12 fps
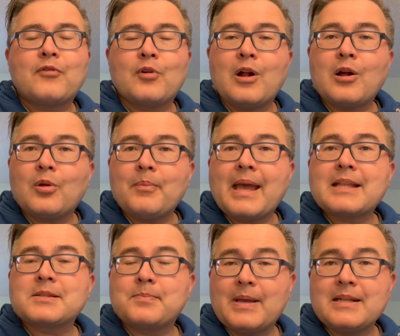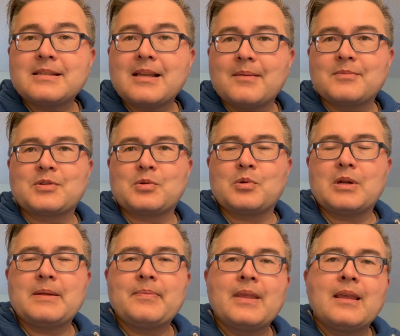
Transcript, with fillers: for Uncle Matt's bedtime story.